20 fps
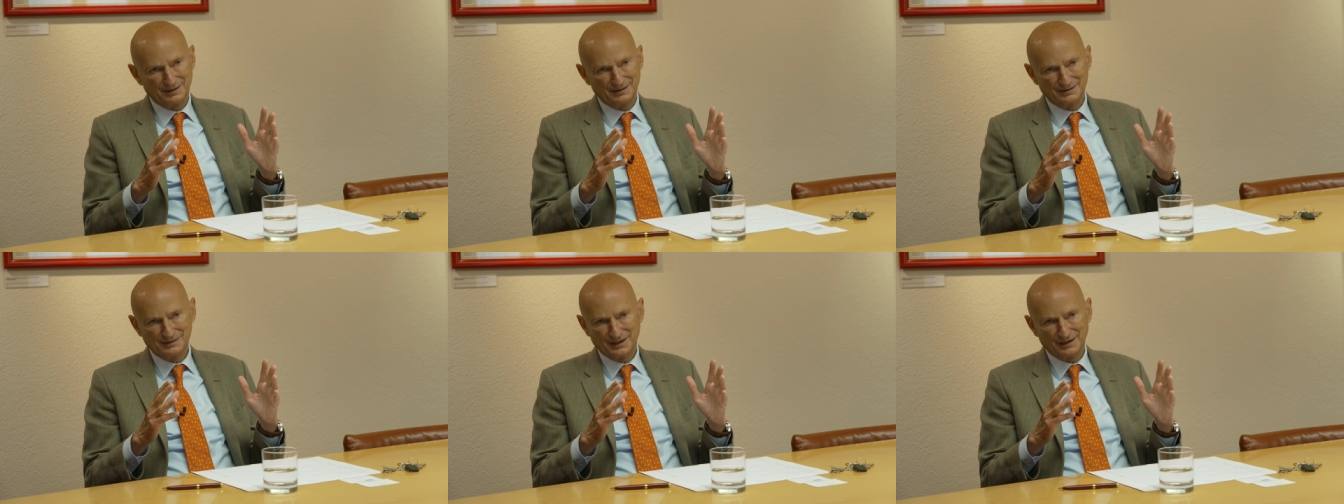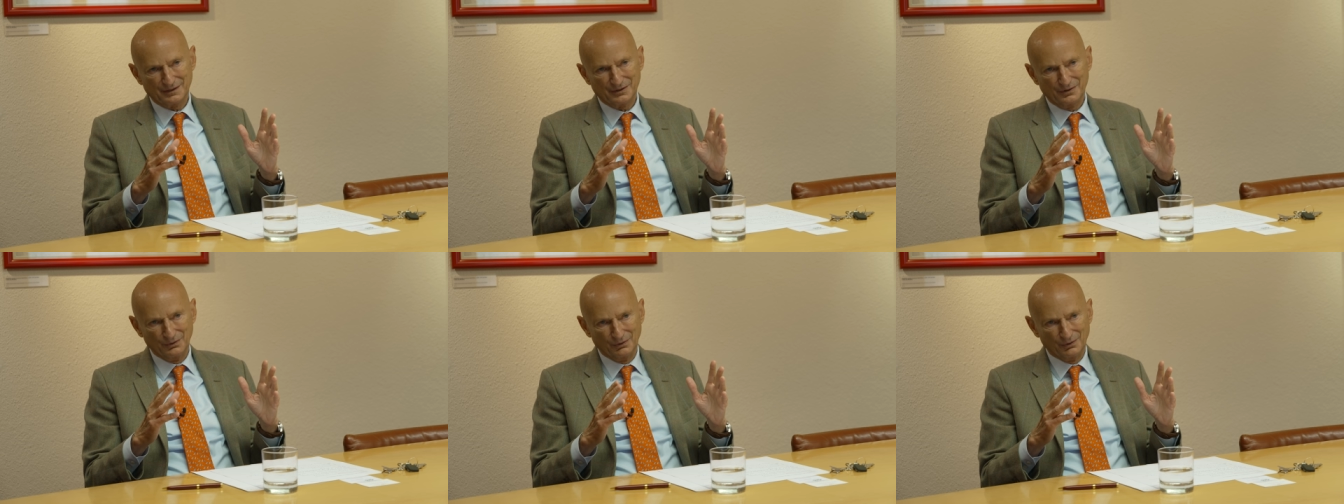
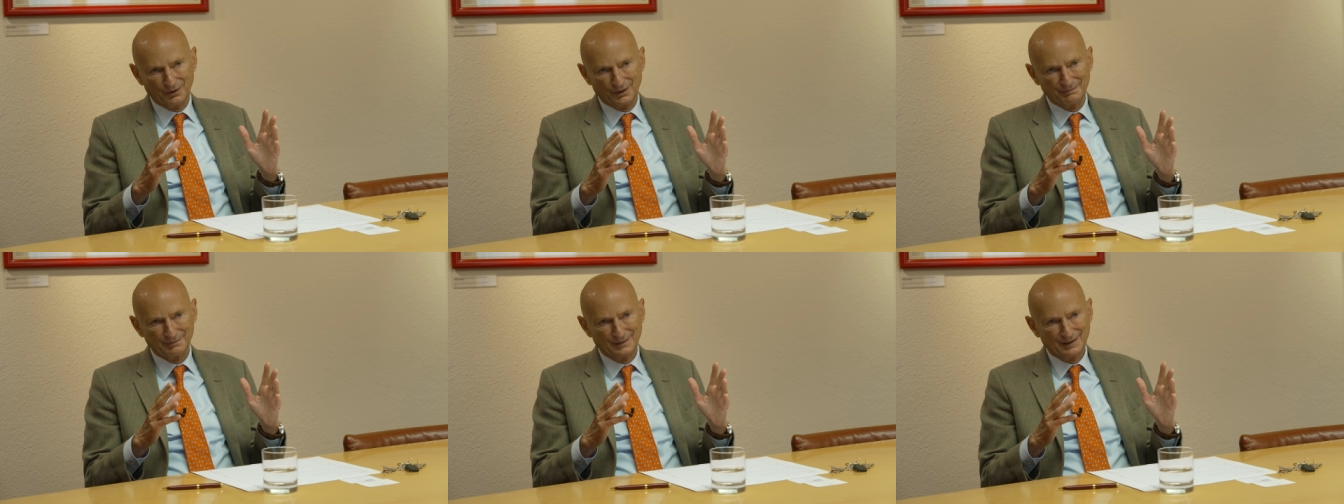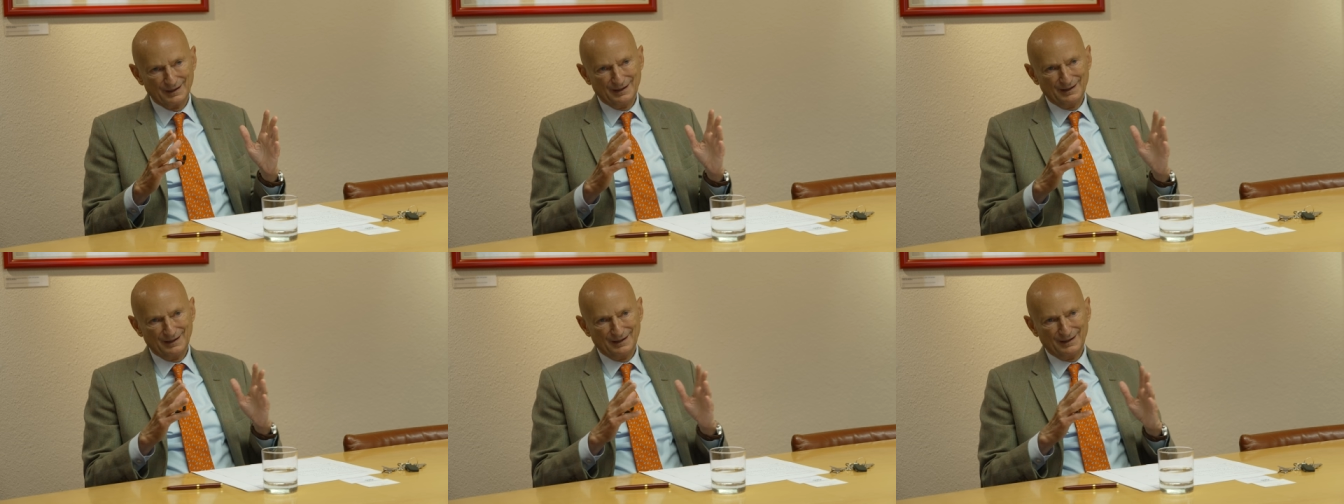secure.
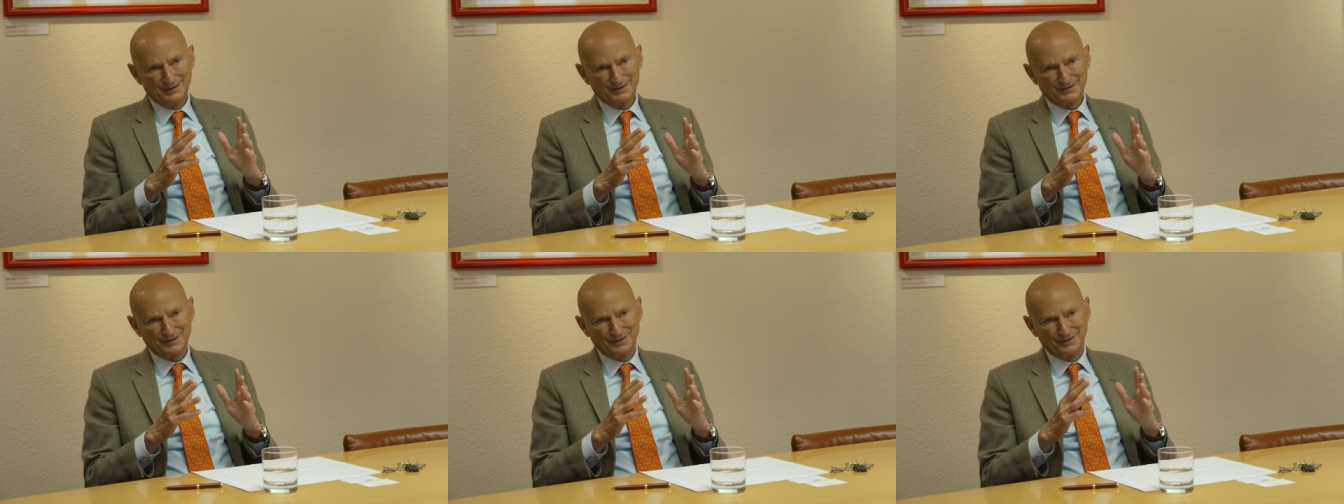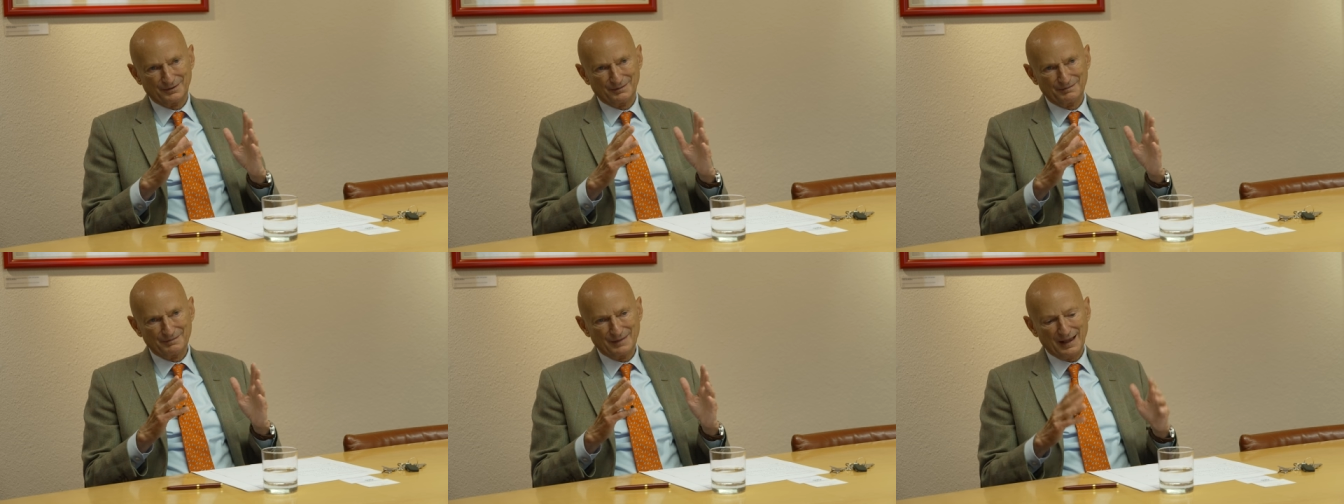
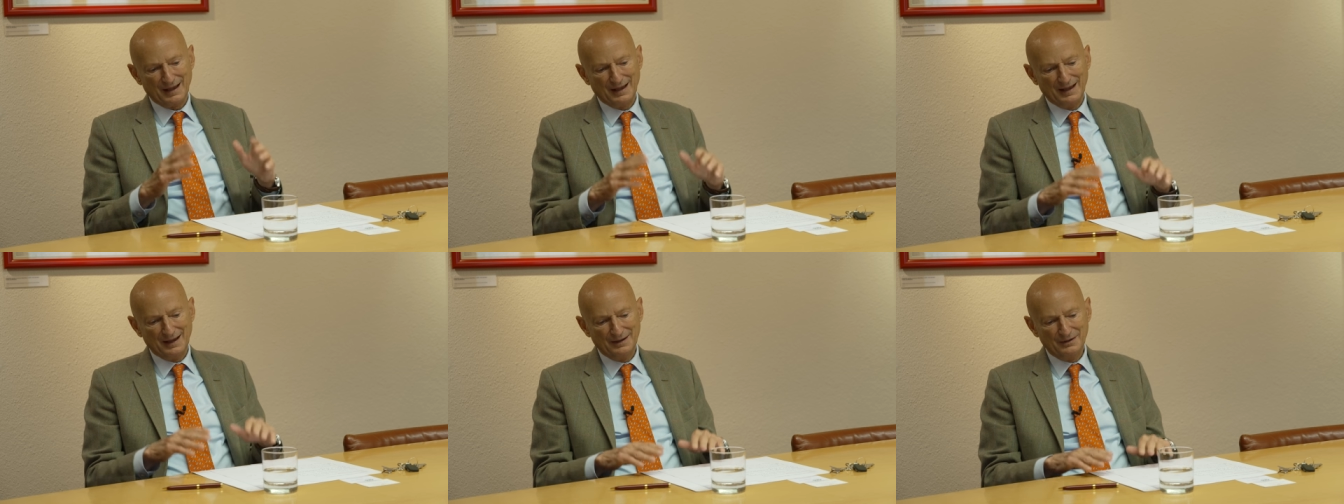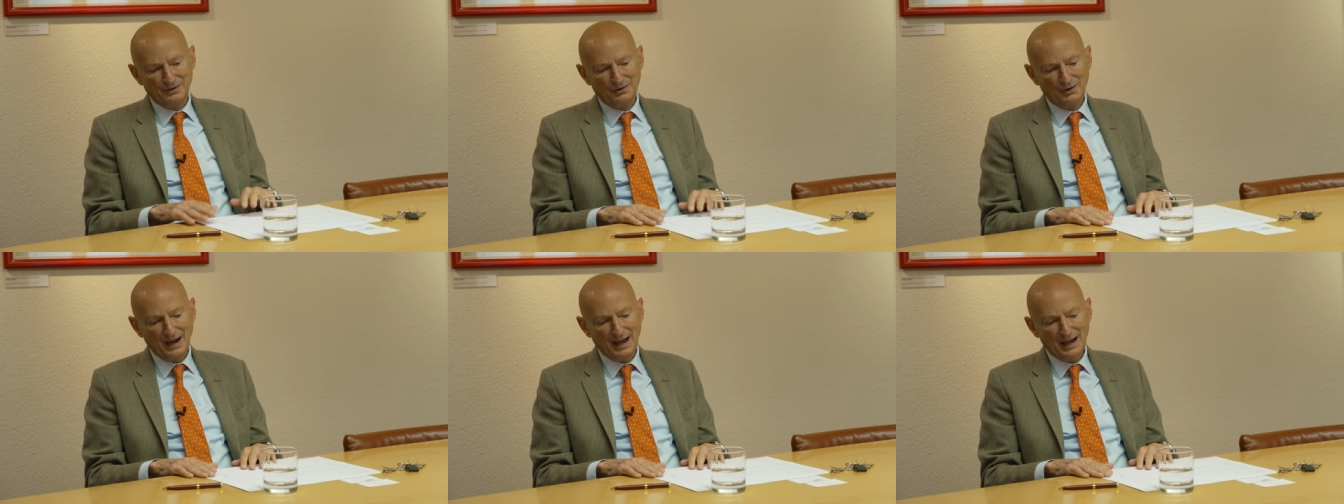So uh,
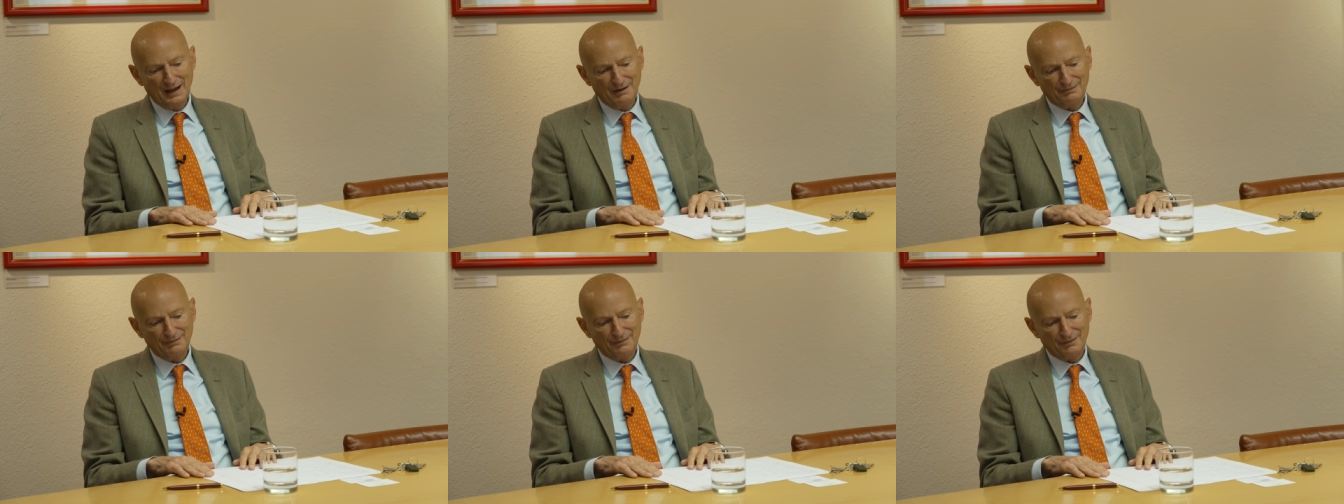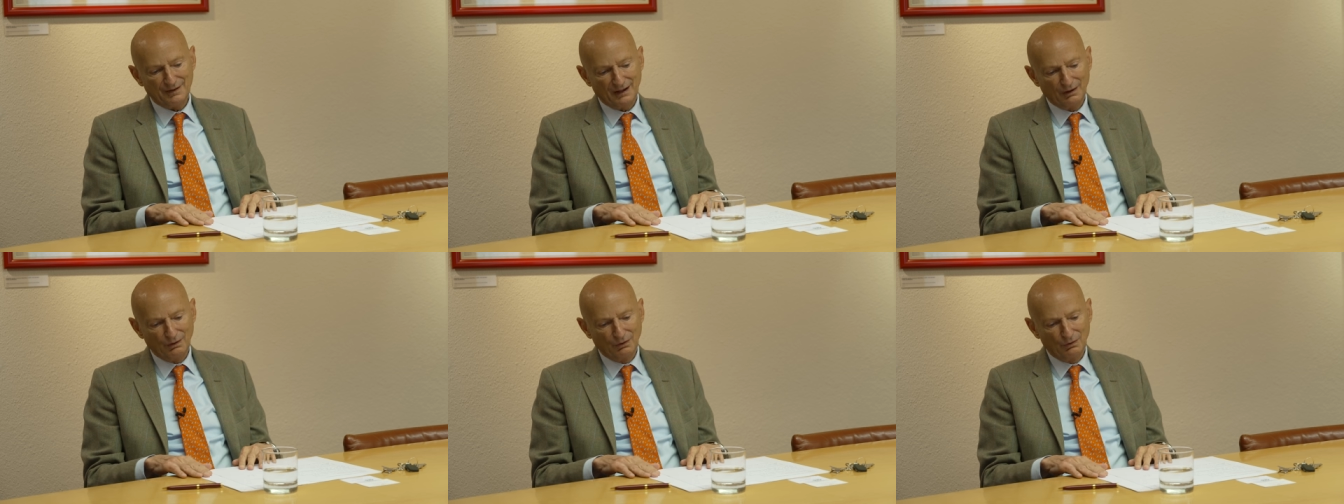you
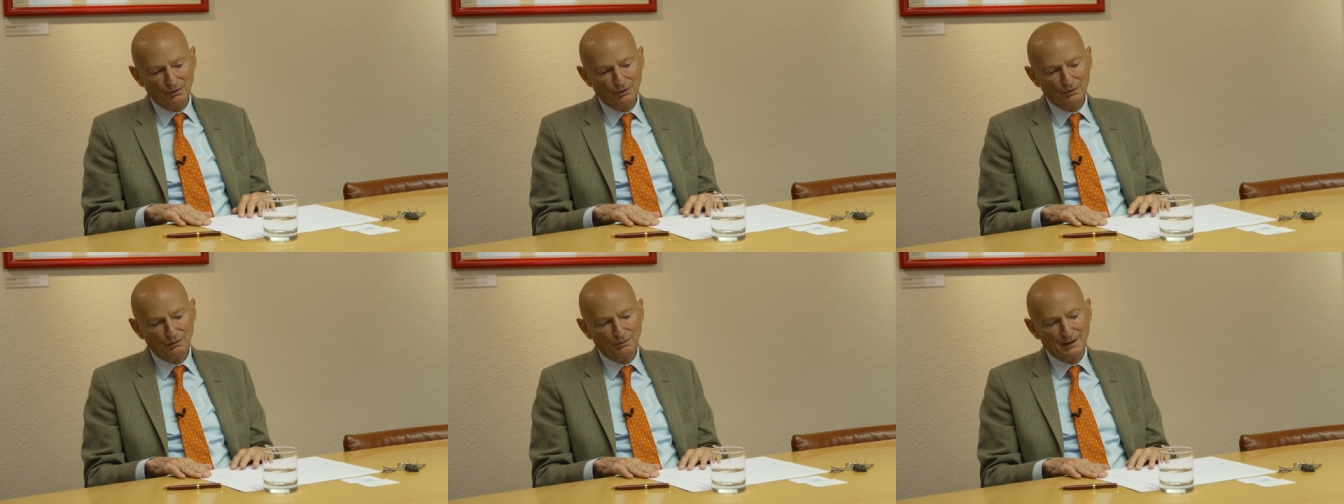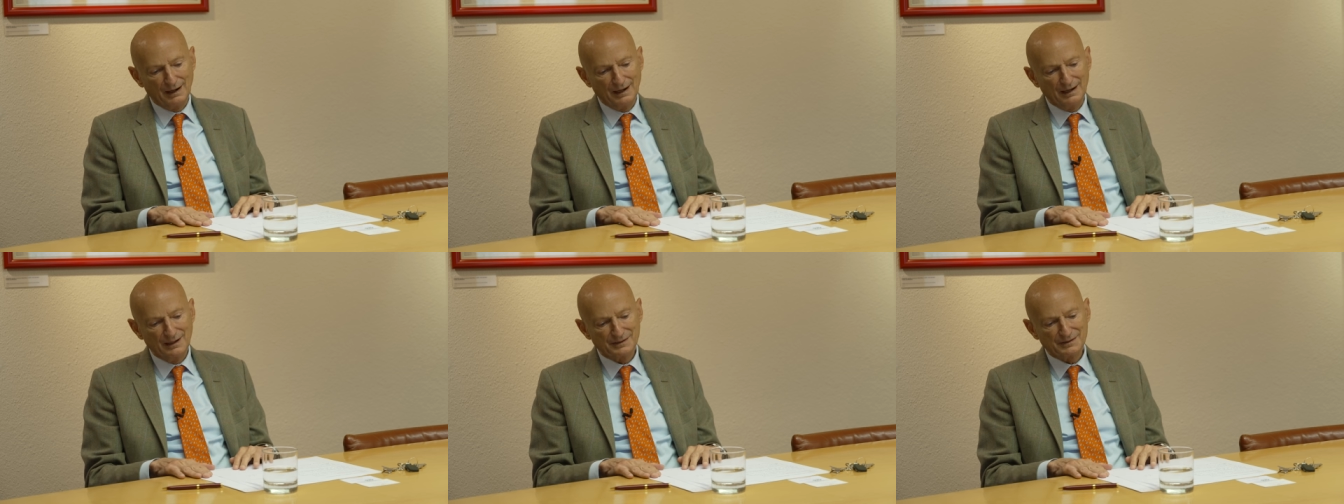have
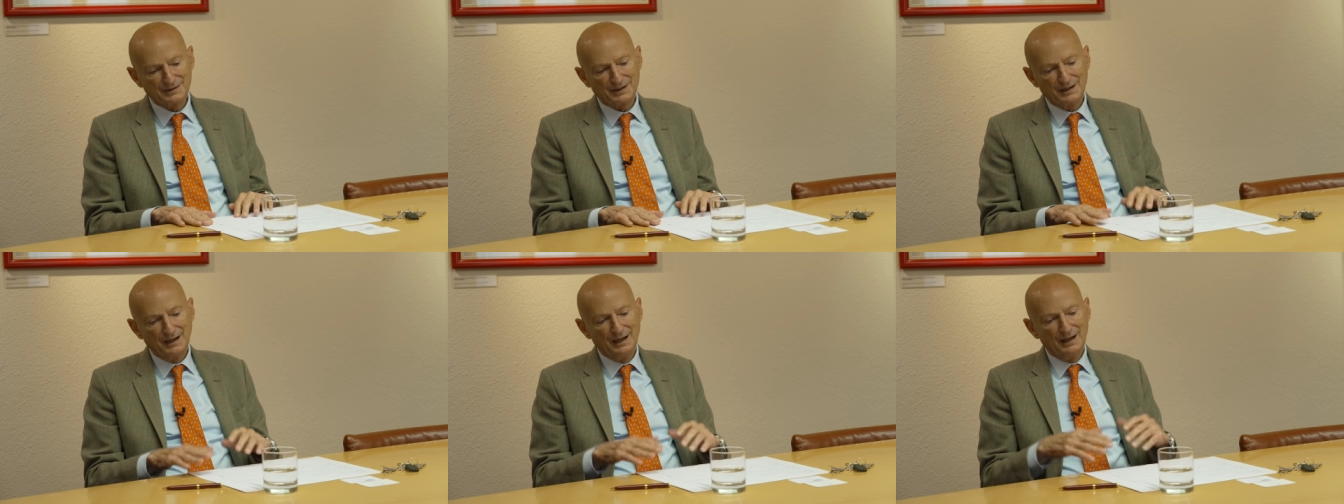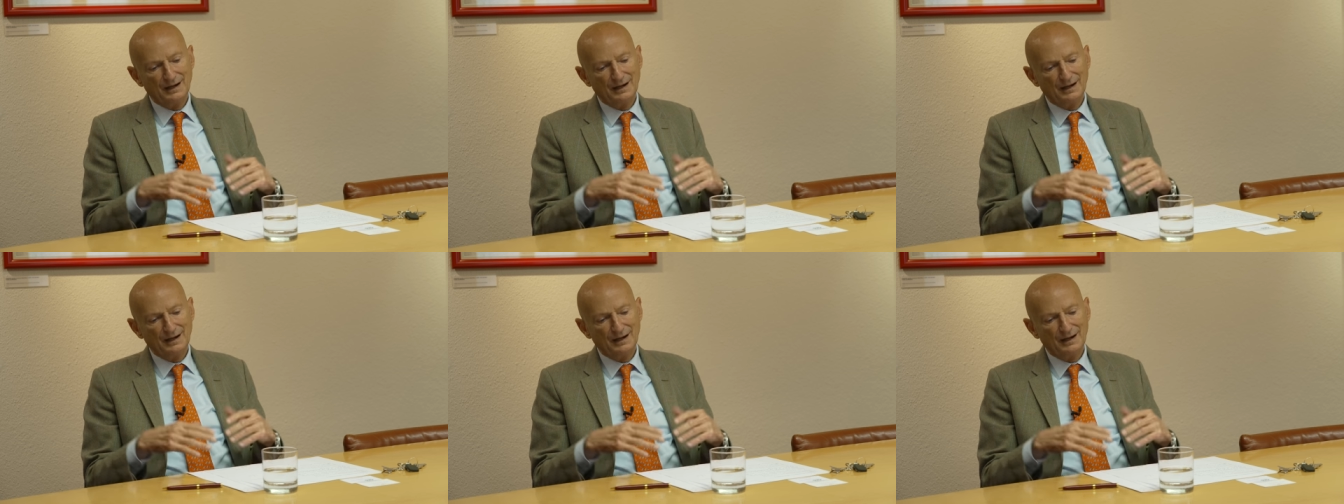always